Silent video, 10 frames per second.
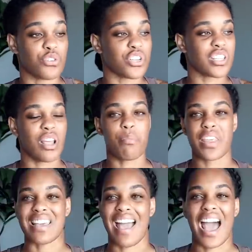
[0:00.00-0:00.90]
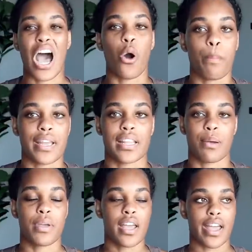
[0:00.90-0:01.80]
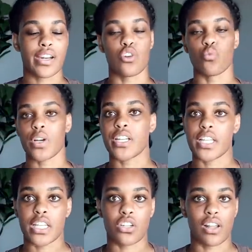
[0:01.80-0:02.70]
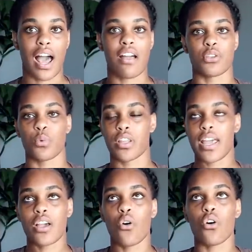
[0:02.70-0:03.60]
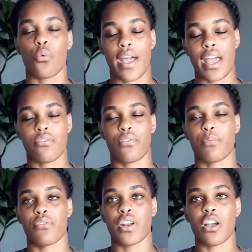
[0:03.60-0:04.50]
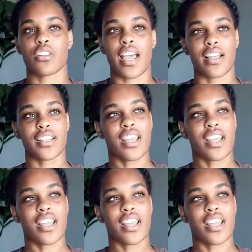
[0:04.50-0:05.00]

just something helping them and enriching their lives, where they go away from the video saying,